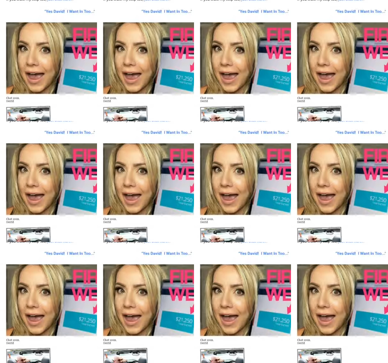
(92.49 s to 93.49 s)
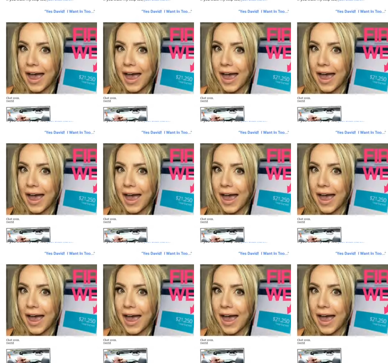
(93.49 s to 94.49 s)

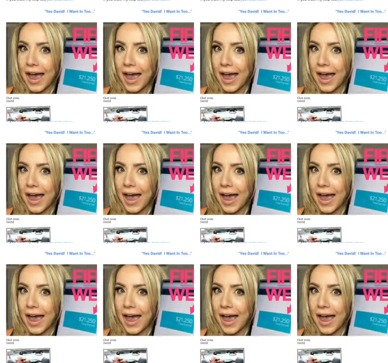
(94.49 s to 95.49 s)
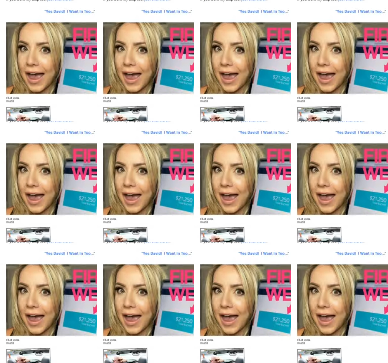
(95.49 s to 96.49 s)

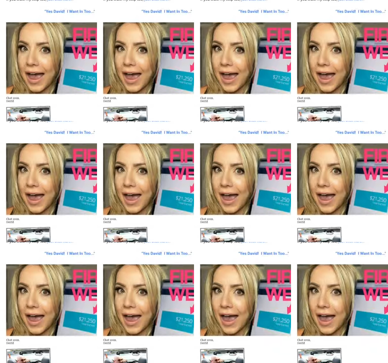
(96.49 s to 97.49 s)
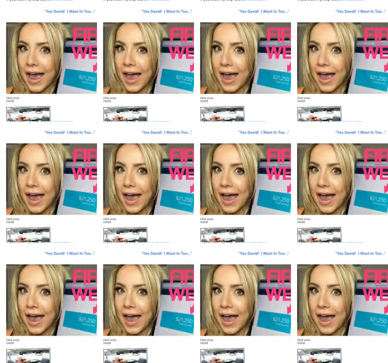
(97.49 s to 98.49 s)

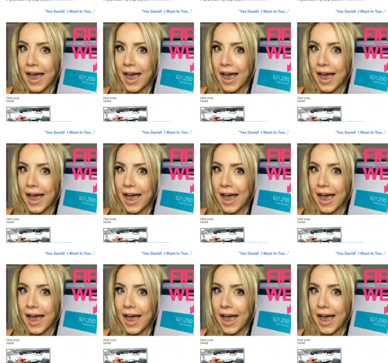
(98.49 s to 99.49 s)
[no speech]